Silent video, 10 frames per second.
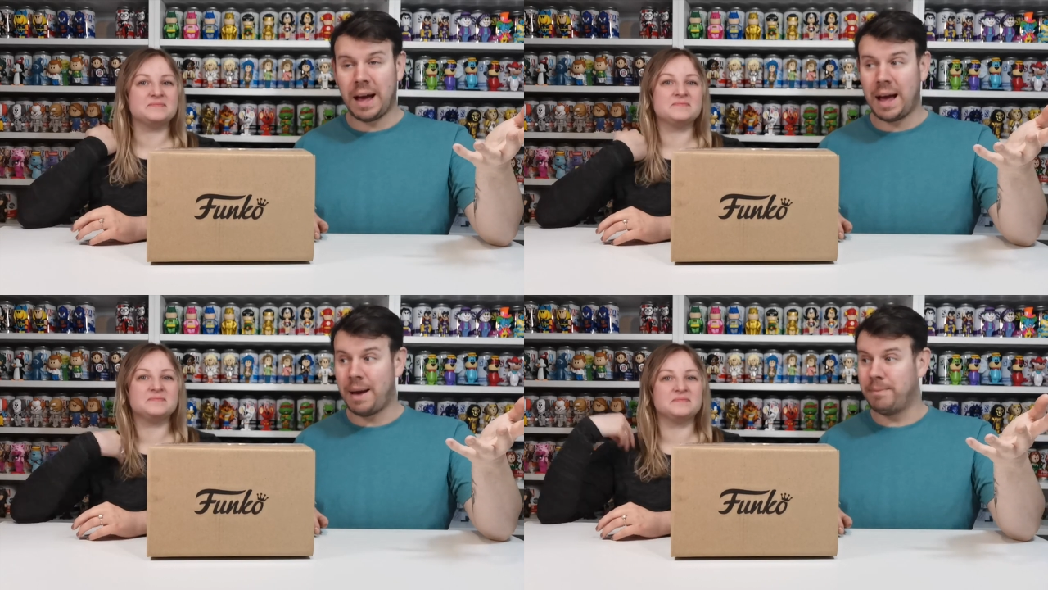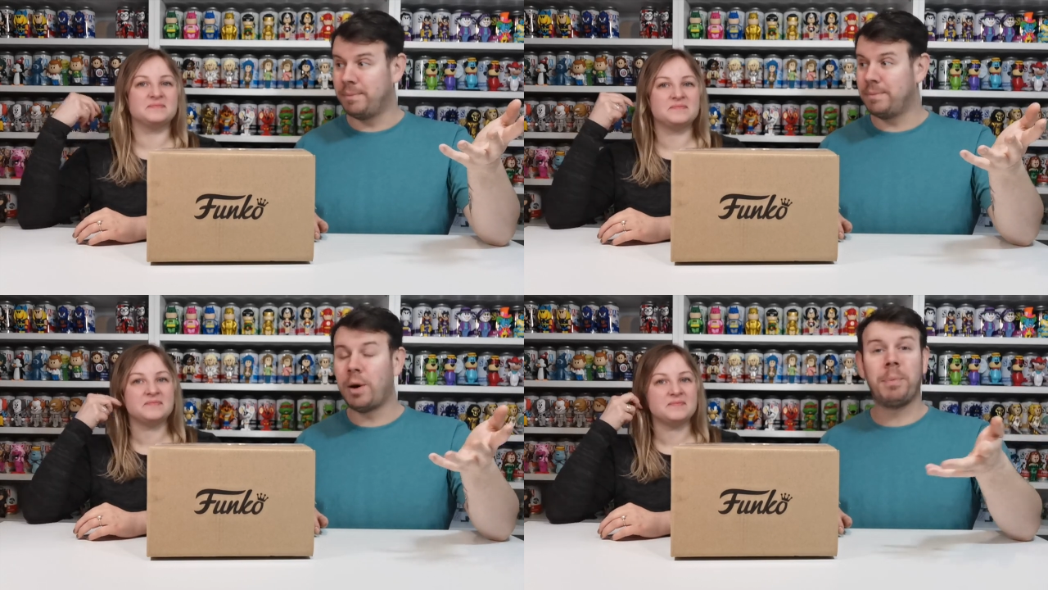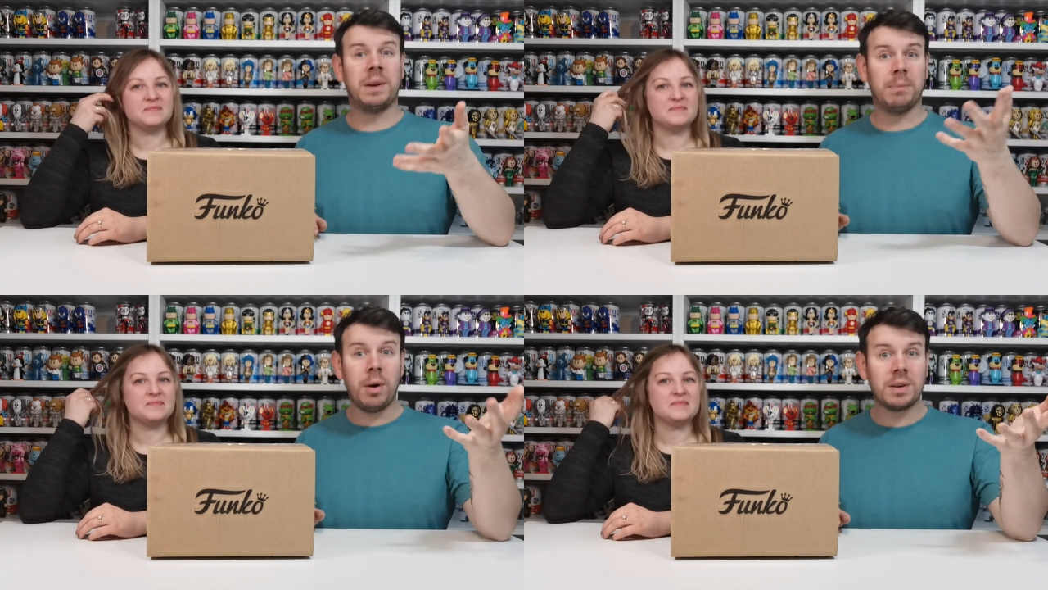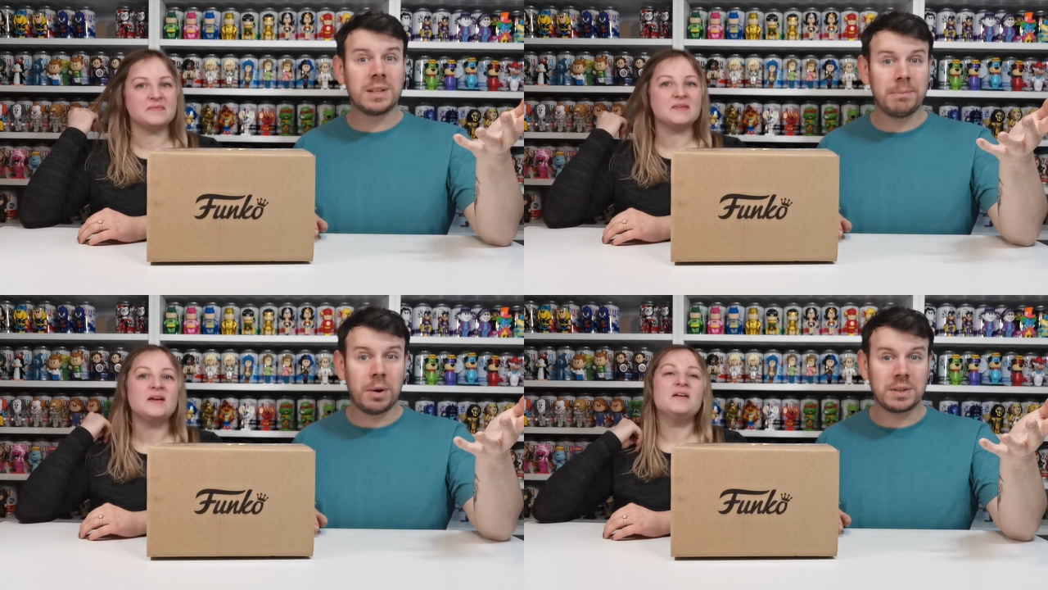Speaker 1: um, pop in the
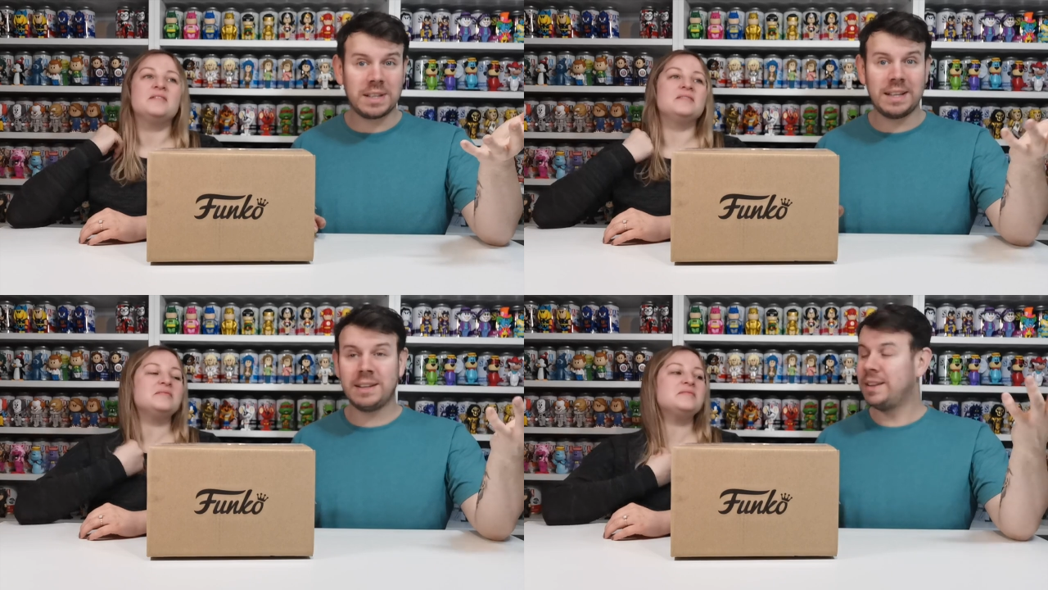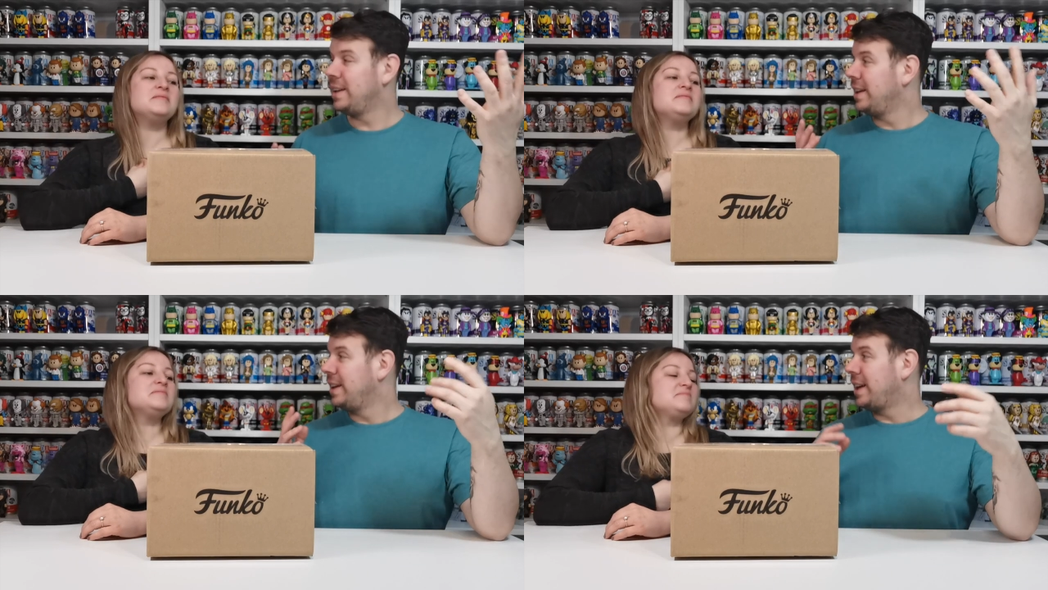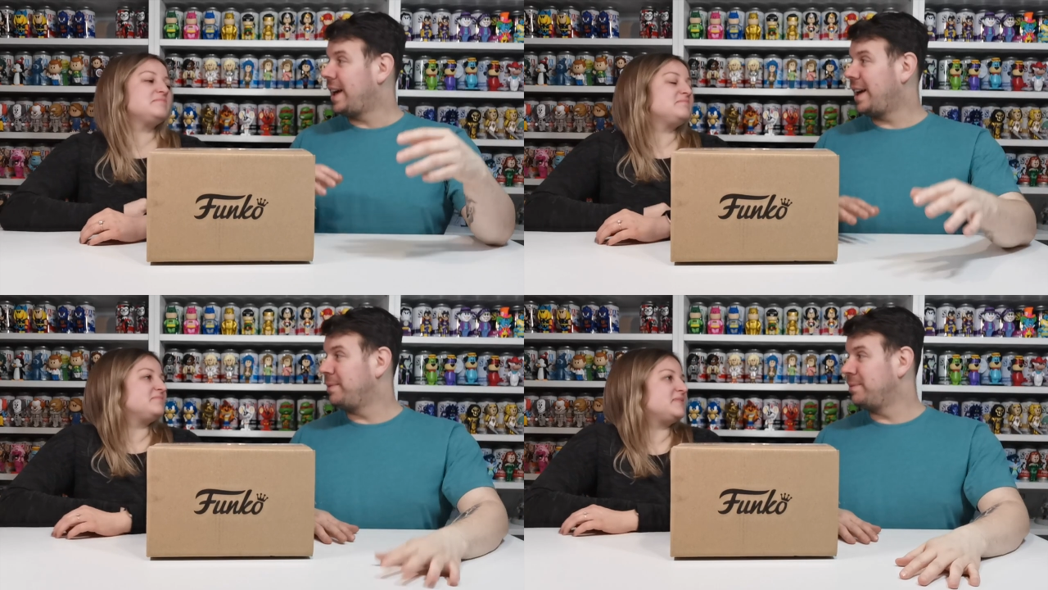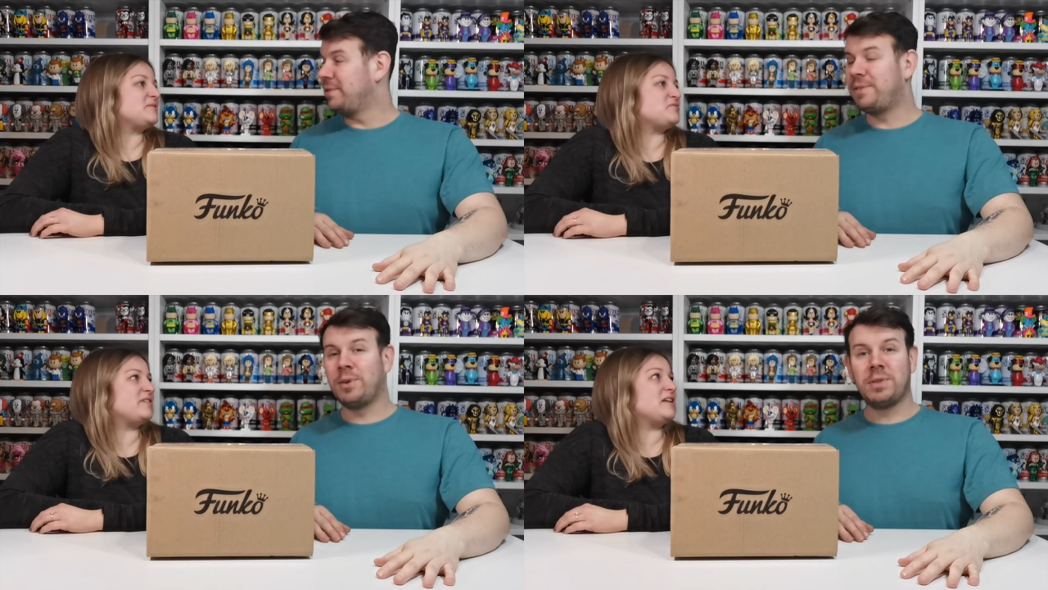box unboxing. Oh,
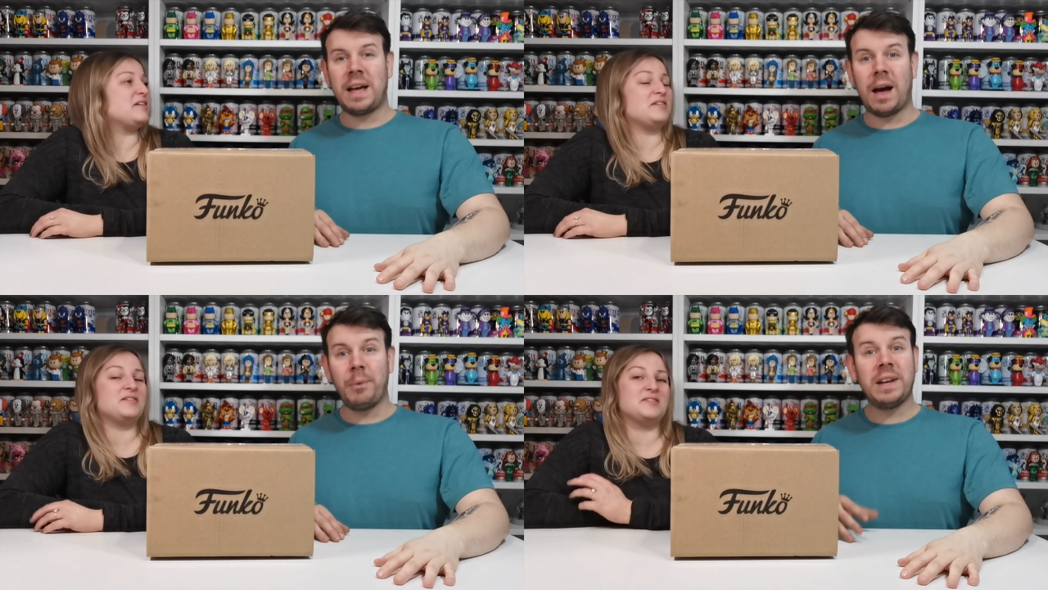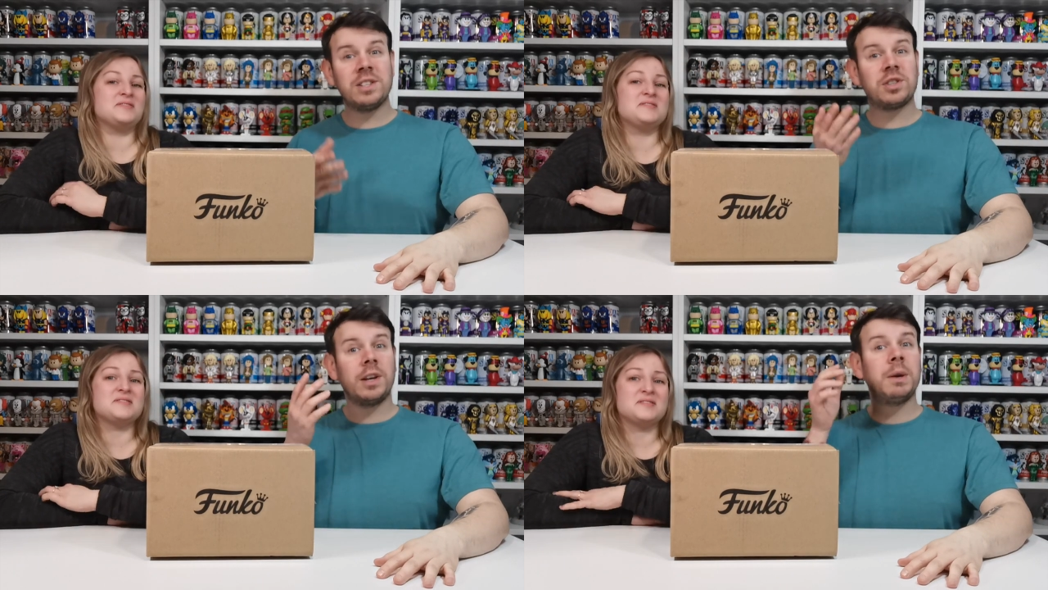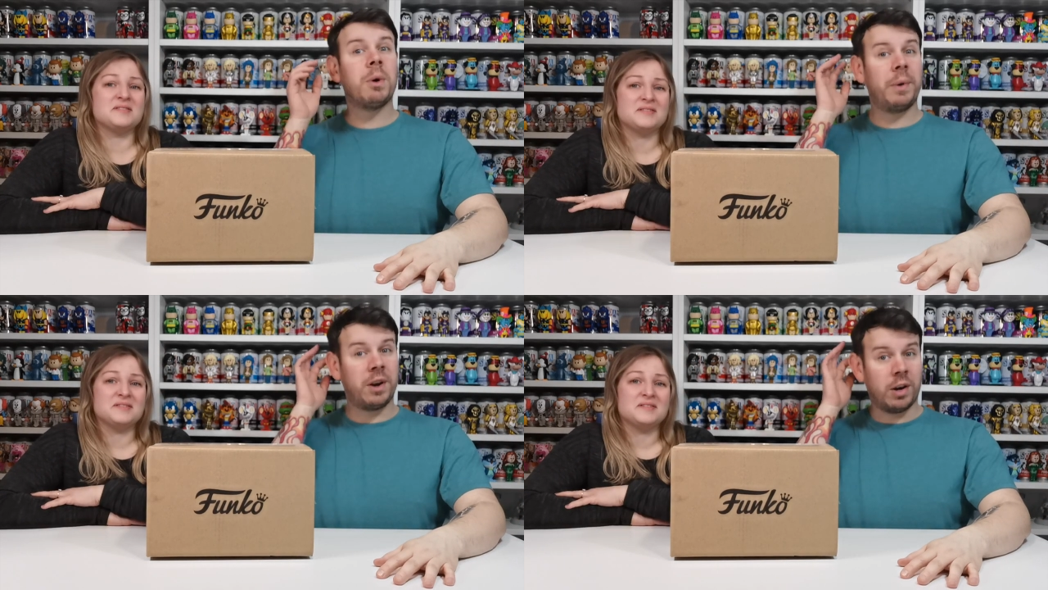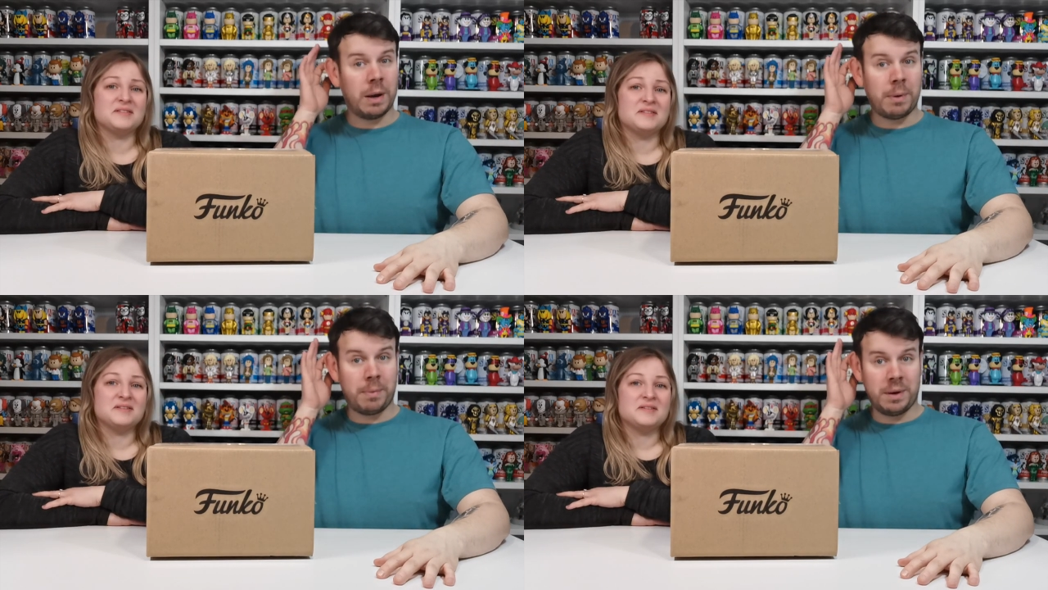um, that's really that. good. We can show you what we
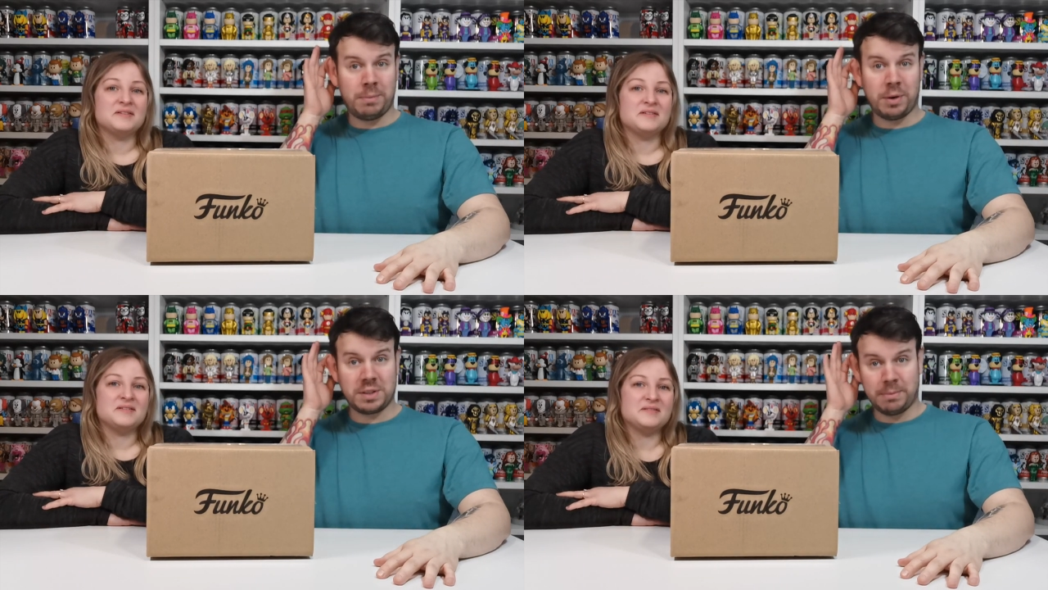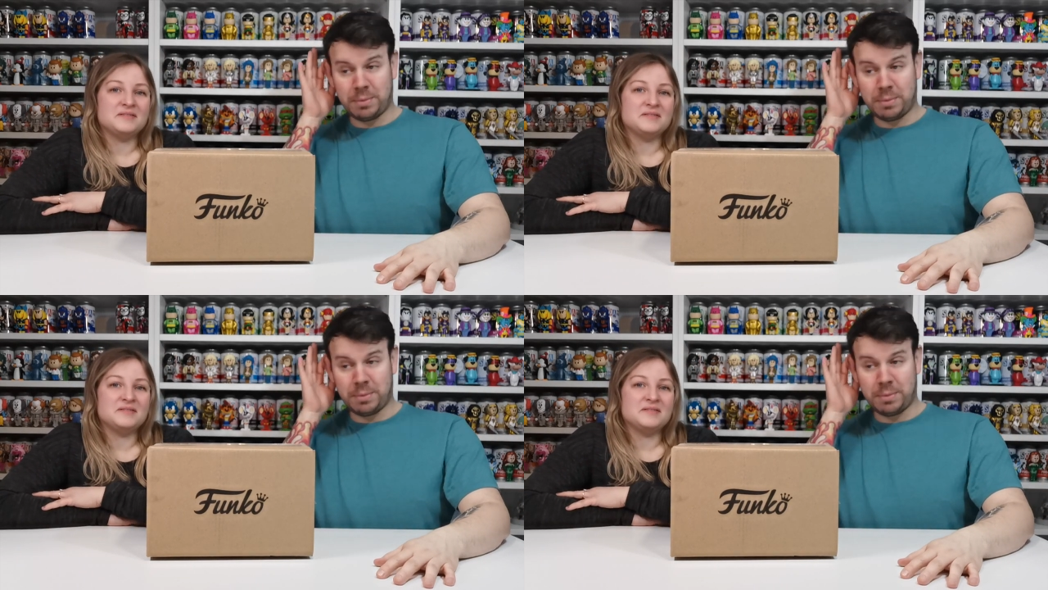got. Our pop in the box